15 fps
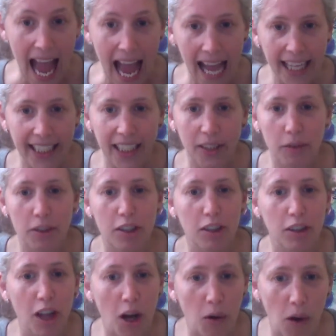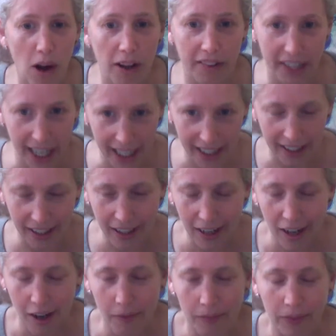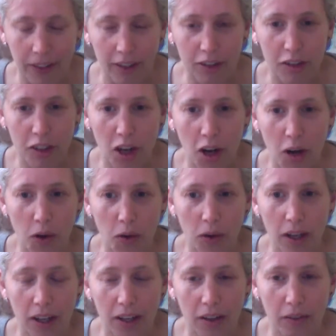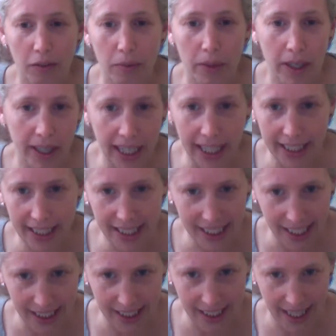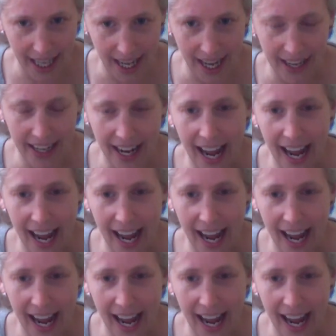and he was low all night. So we've been on 8 since then.